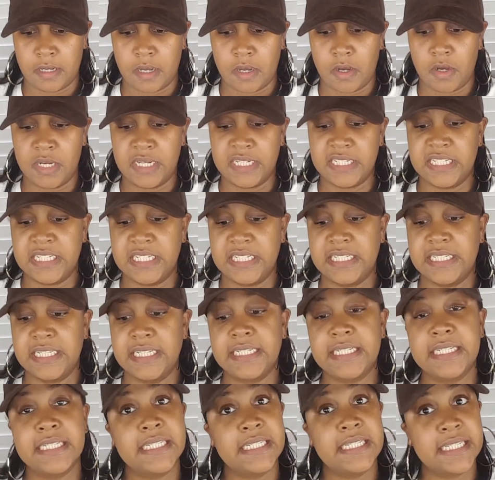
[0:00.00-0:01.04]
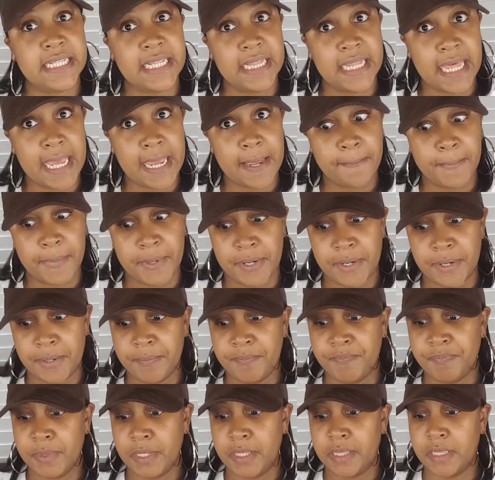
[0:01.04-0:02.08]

Oh, it's just a disclaimer.